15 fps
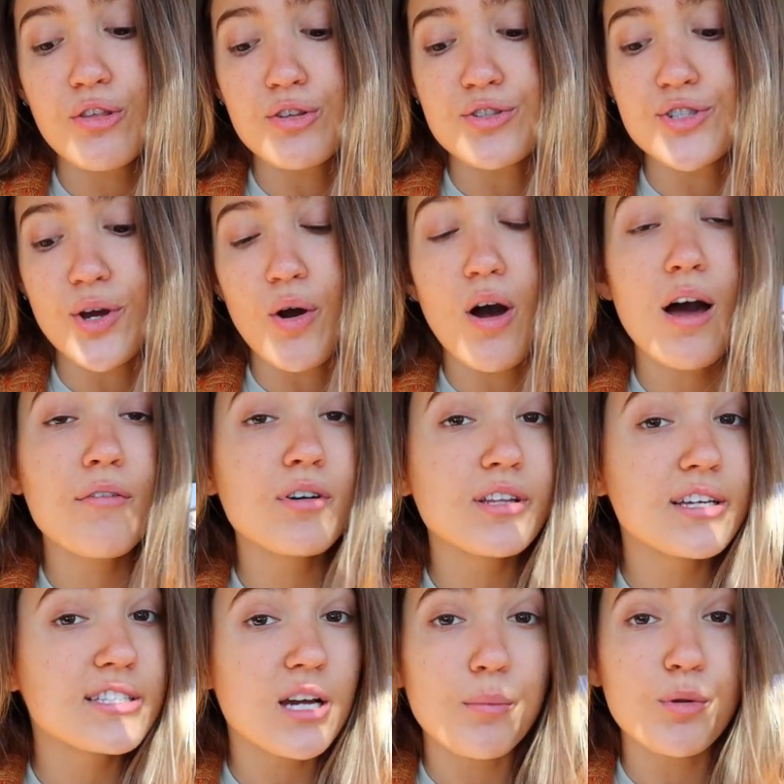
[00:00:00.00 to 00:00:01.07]
And so I'll have her
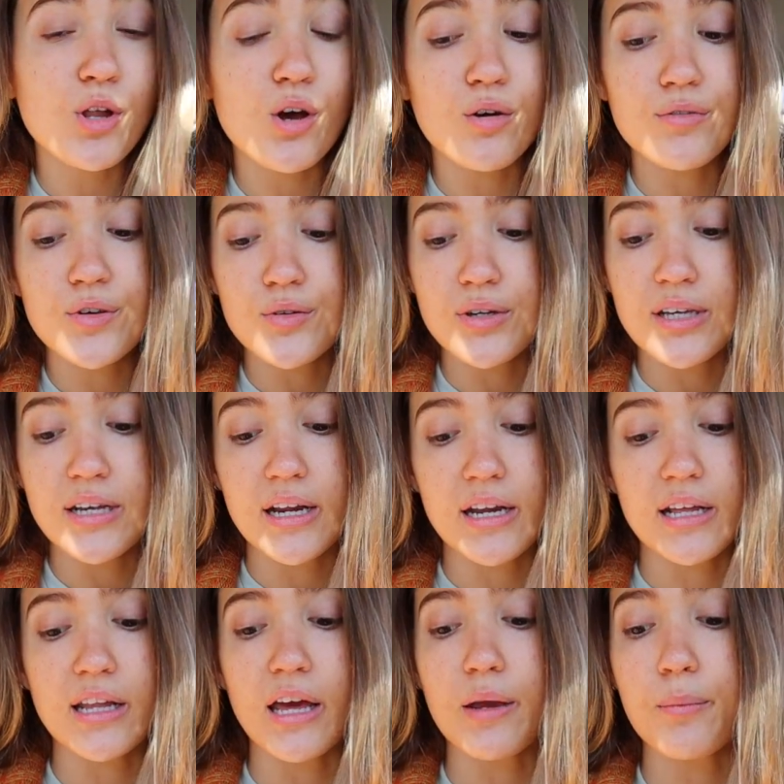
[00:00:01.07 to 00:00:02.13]
link down below if you need
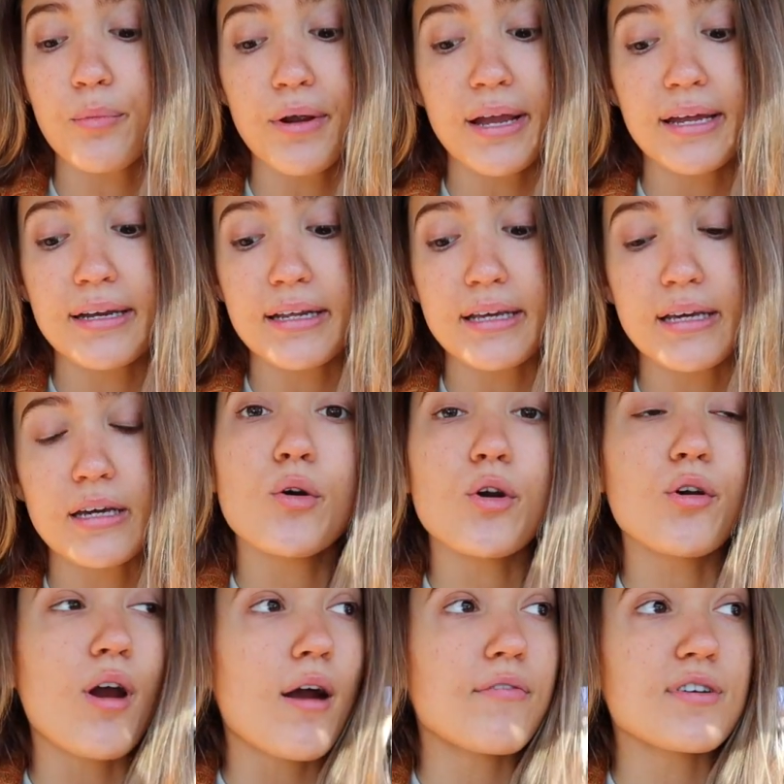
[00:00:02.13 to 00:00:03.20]
any like branding
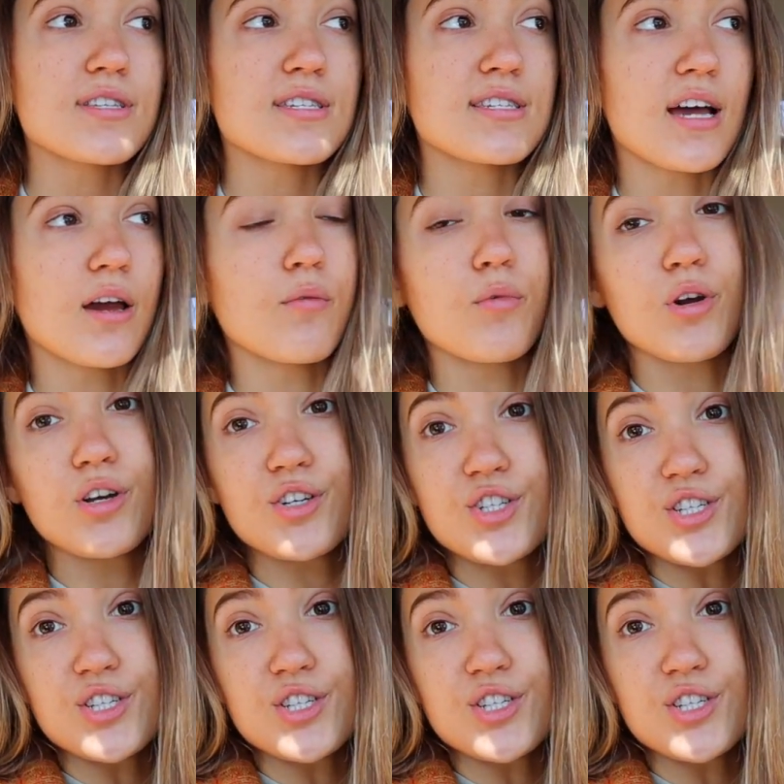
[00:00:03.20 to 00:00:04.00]
or graphic design work.